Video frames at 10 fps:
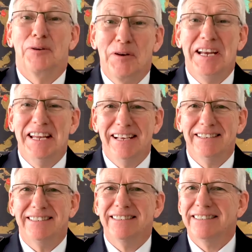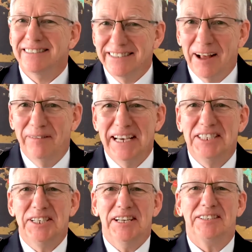Greetings,
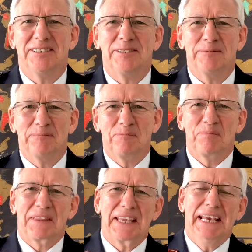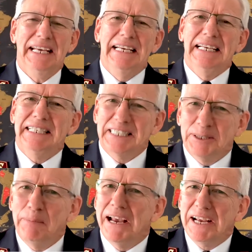Salvationists.
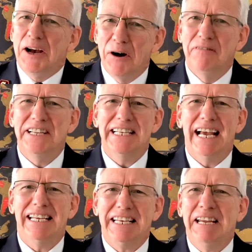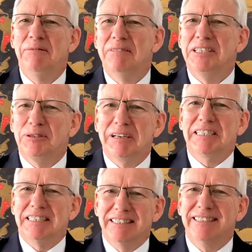Despite COVID-19
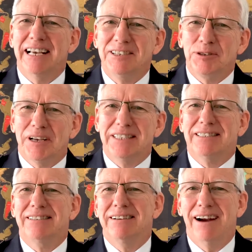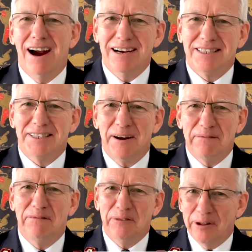restrictions, I trust your hearts are
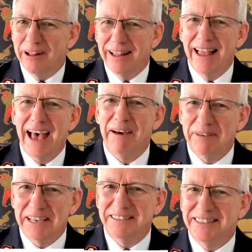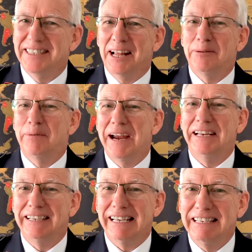full, having
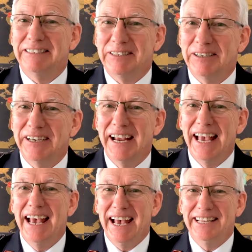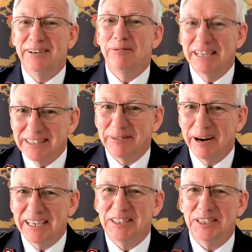celebrated Easter and the
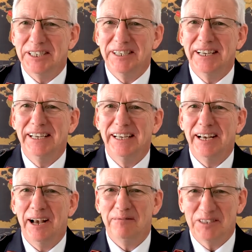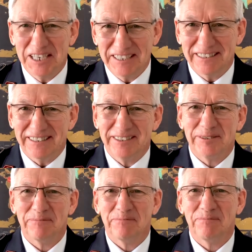resurrection of Jesus.